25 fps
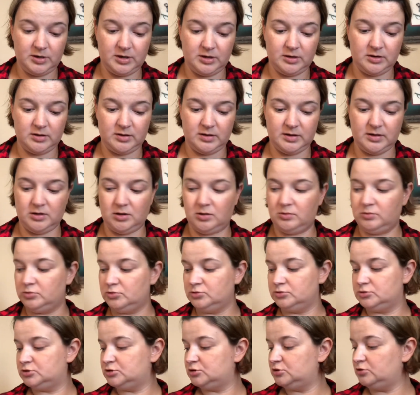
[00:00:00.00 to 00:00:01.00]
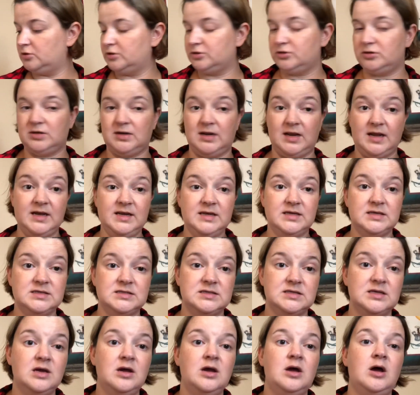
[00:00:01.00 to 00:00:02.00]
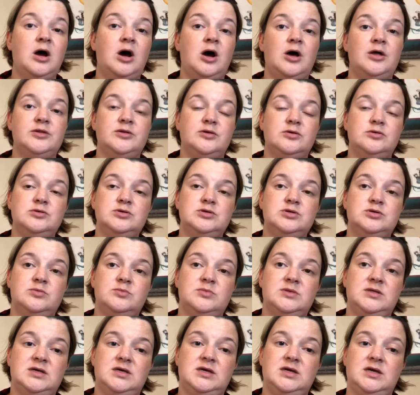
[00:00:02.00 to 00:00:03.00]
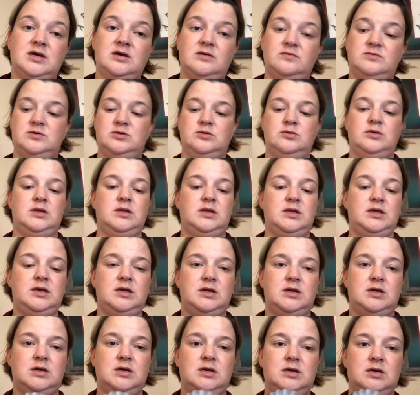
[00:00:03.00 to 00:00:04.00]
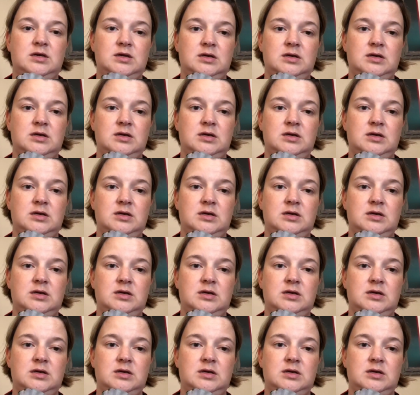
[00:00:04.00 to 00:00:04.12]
I got like almost 200 likes on those. So I'm thinking of doing like